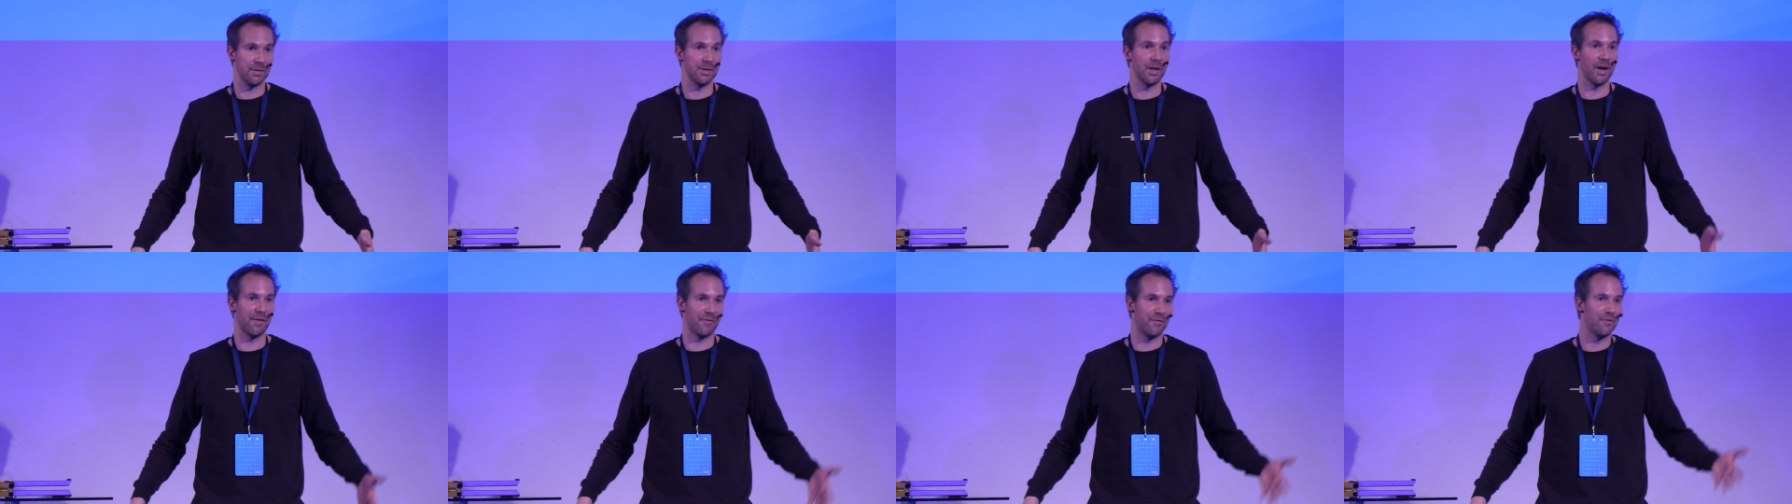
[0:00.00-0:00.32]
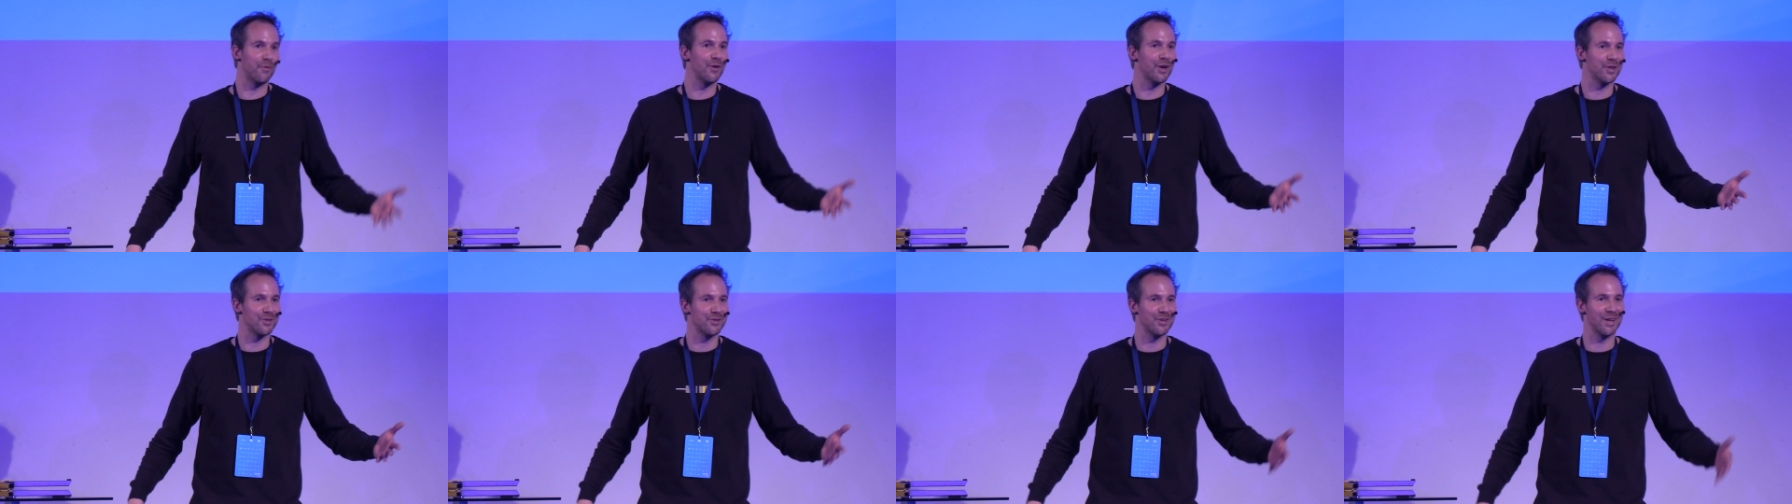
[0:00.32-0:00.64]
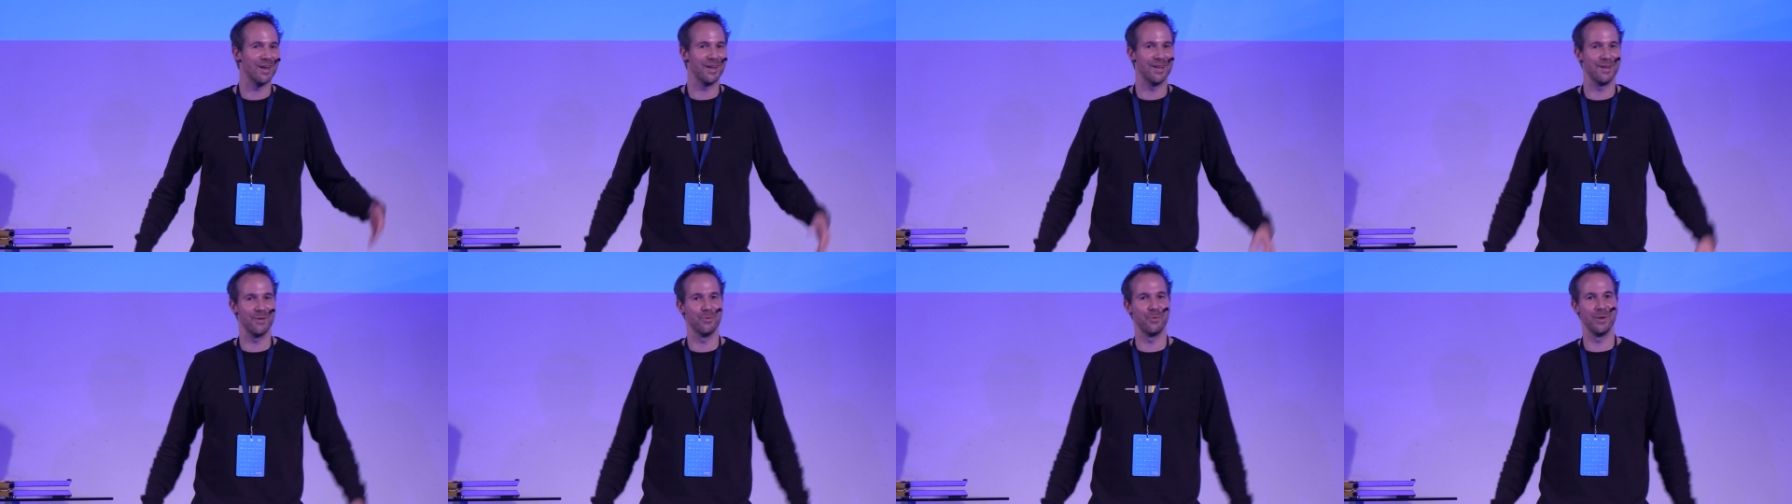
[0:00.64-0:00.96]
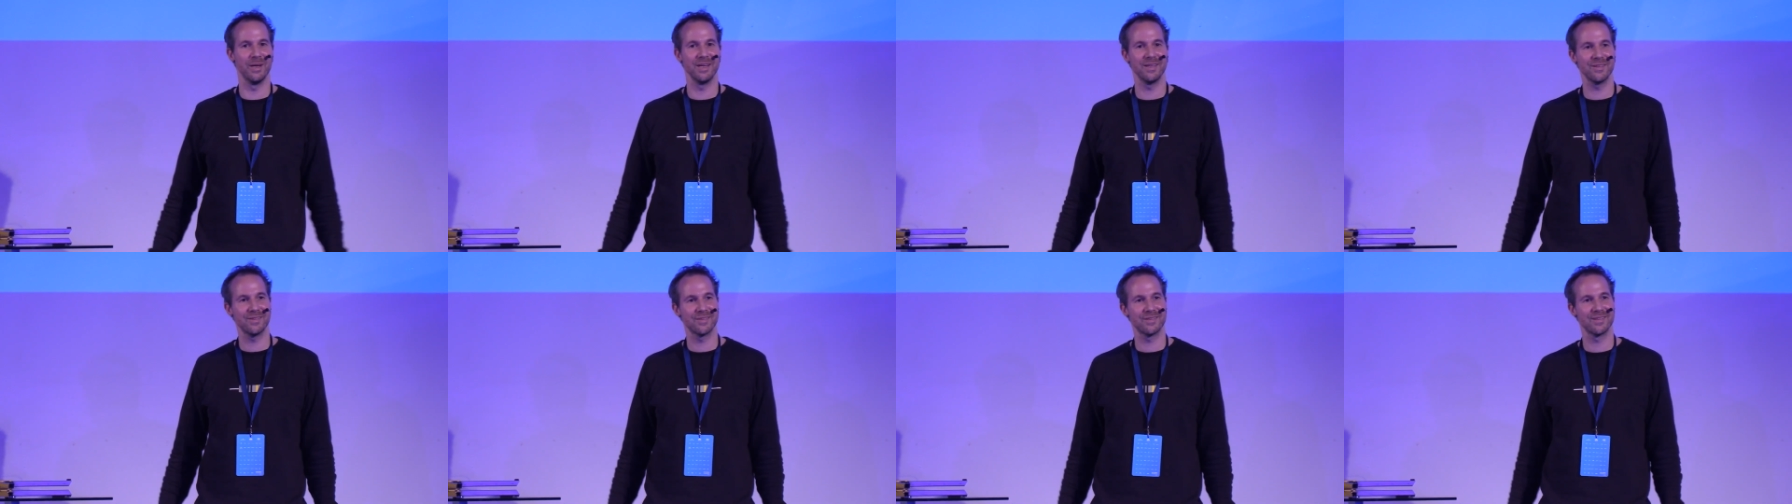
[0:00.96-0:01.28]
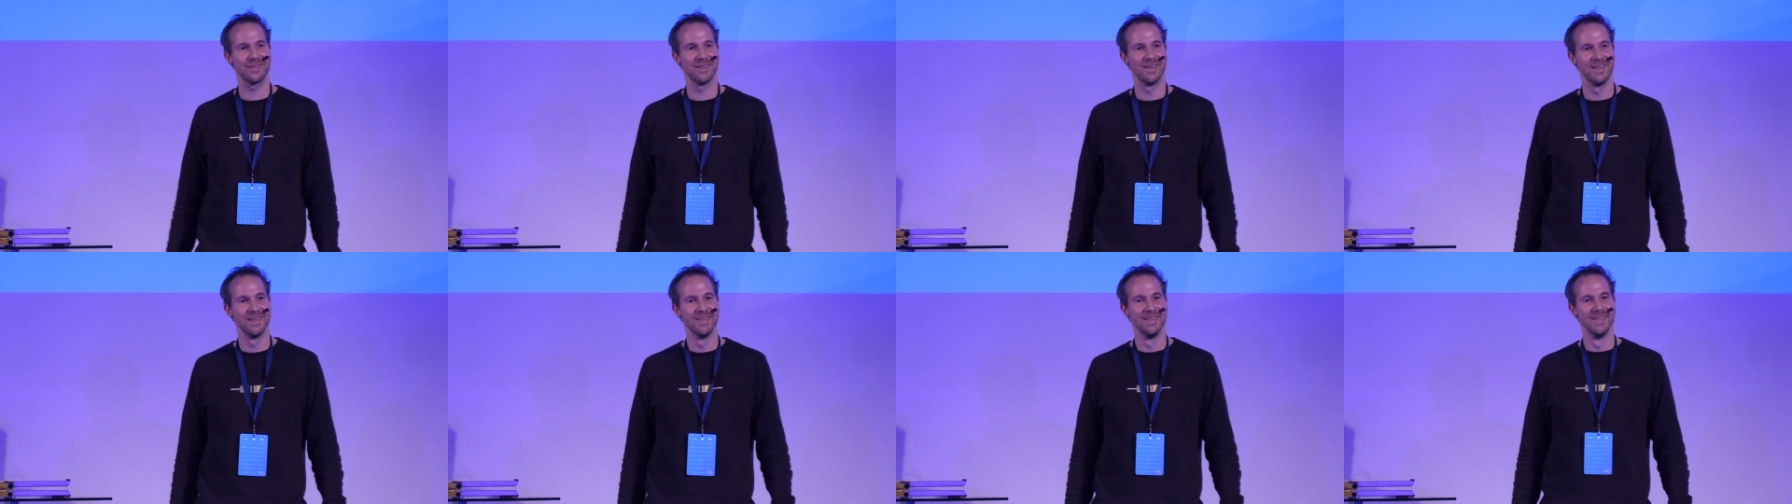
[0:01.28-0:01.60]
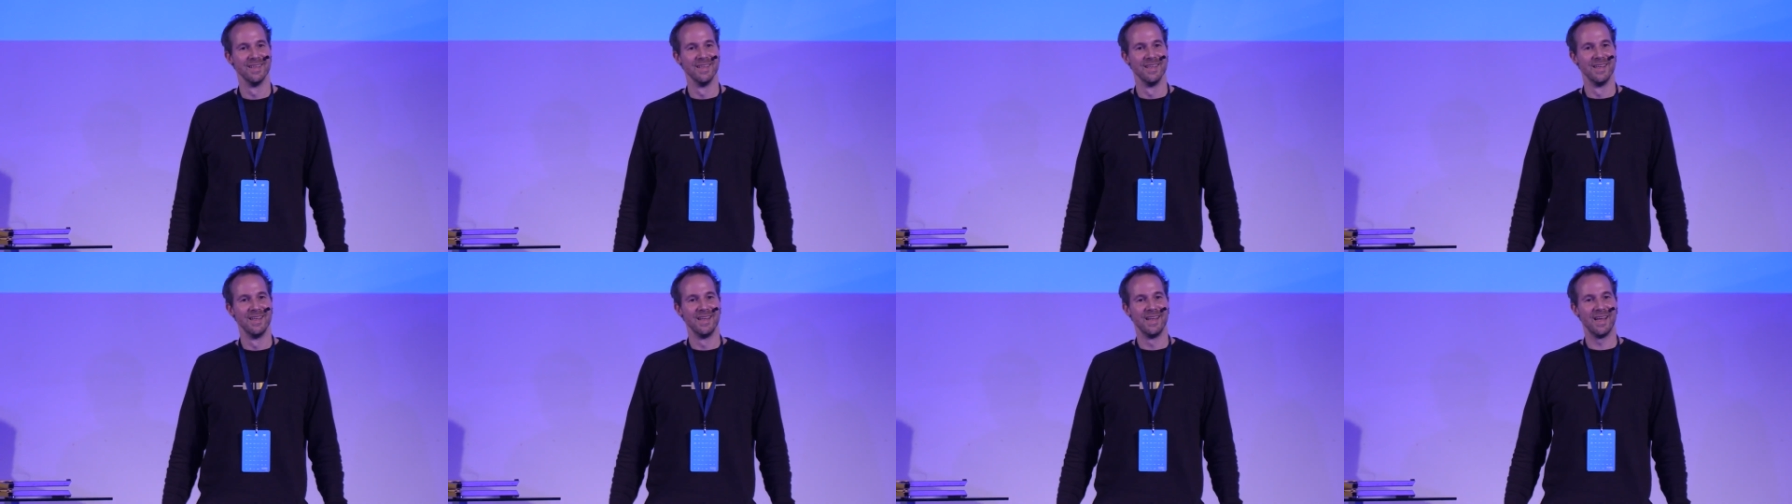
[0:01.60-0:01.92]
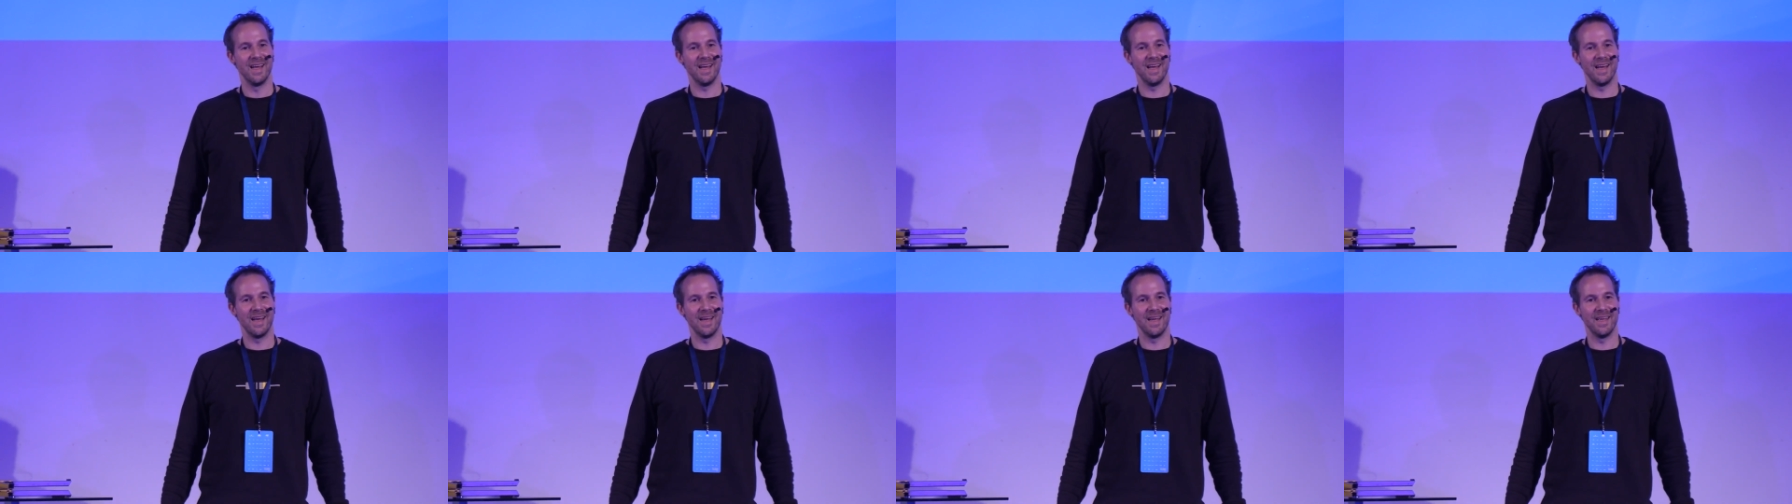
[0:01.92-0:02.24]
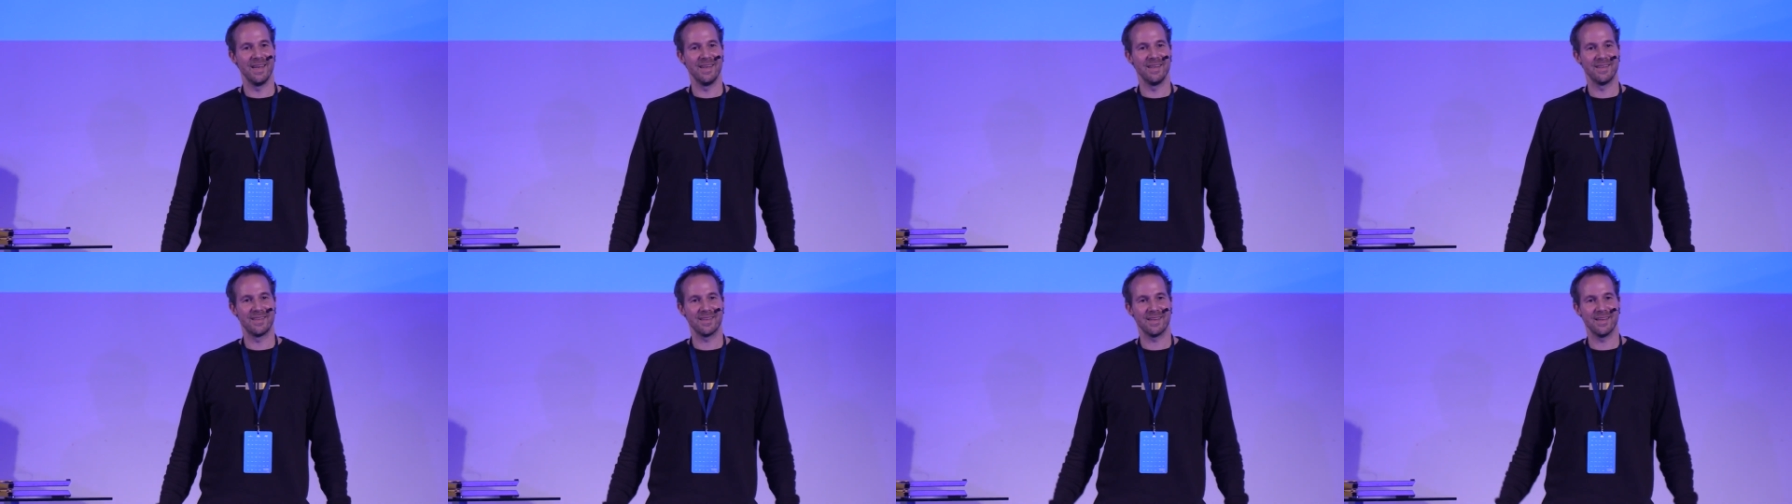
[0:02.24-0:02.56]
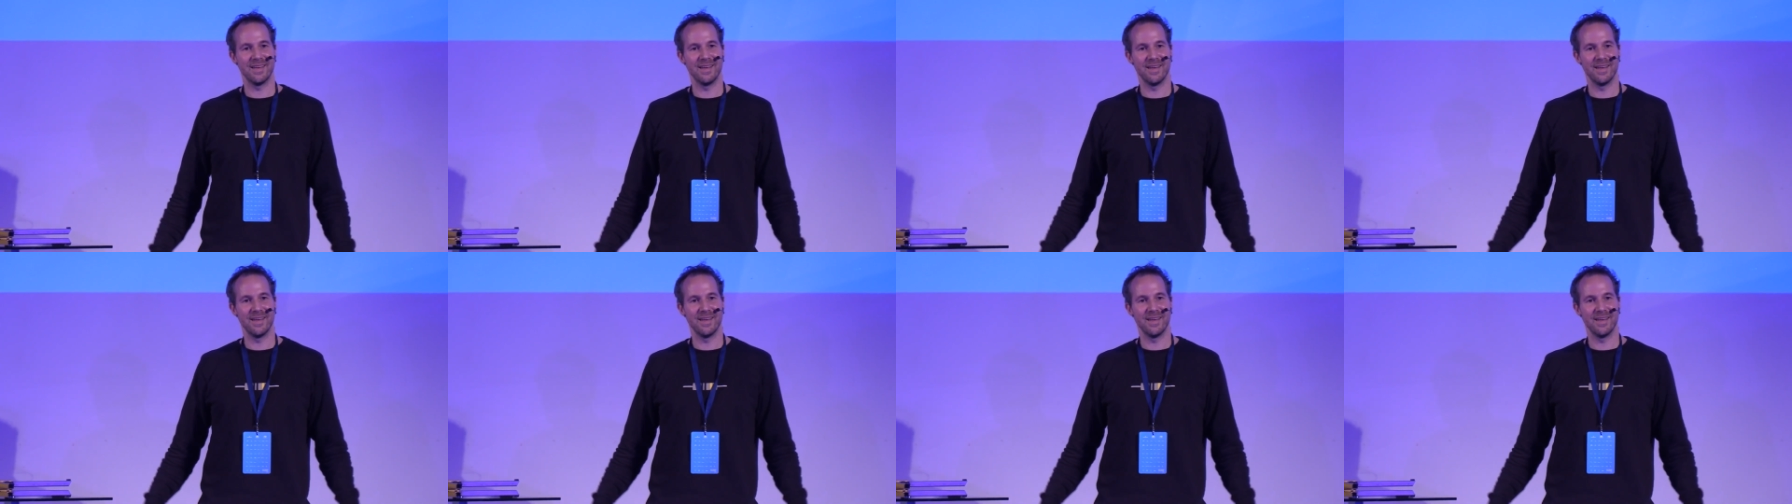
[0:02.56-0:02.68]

Yeah, fragile wings, and